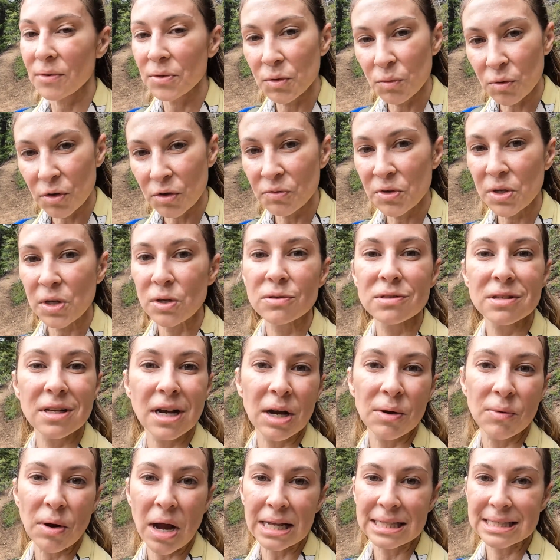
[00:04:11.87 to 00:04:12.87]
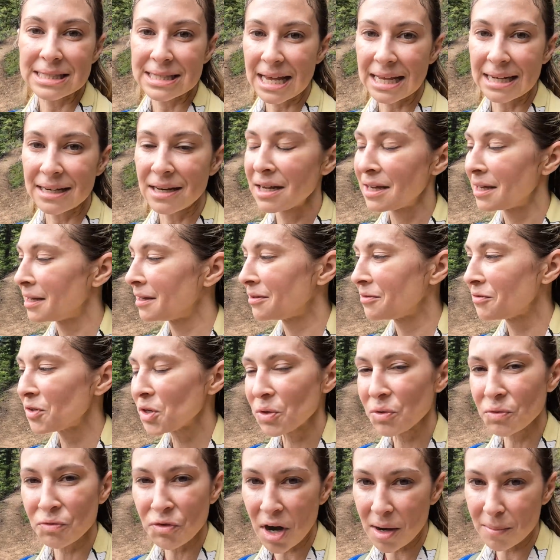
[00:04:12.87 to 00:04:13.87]
the reviews that I read said
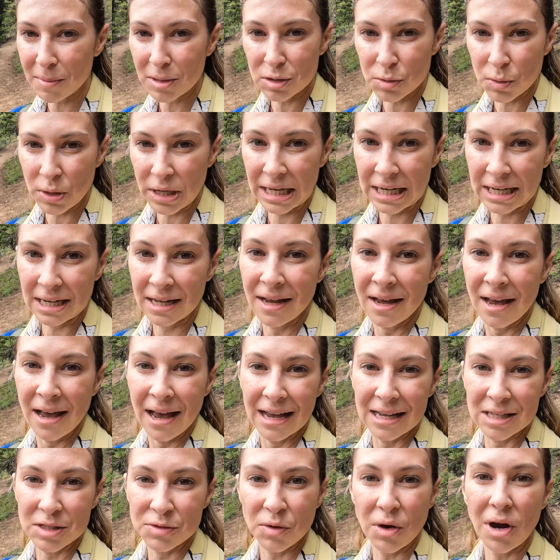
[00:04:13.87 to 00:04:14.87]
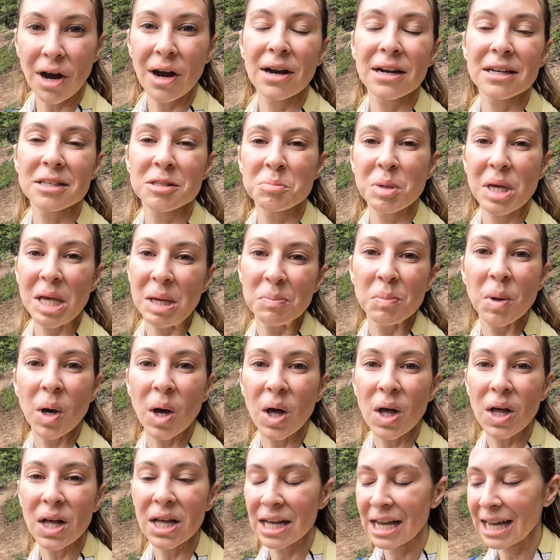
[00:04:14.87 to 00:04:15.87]
few and far between as far as
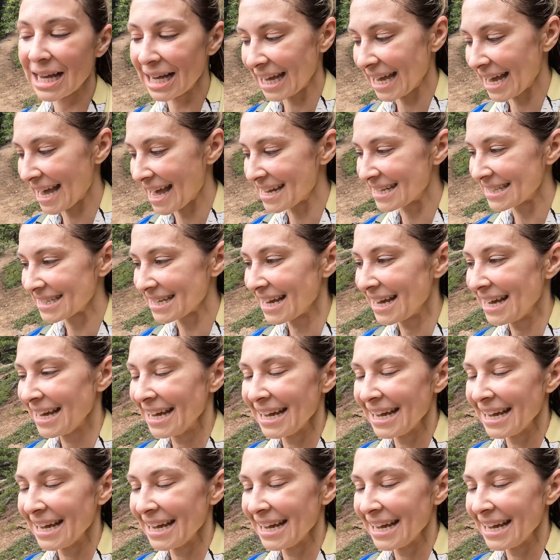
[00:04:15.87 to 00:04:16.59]
people. And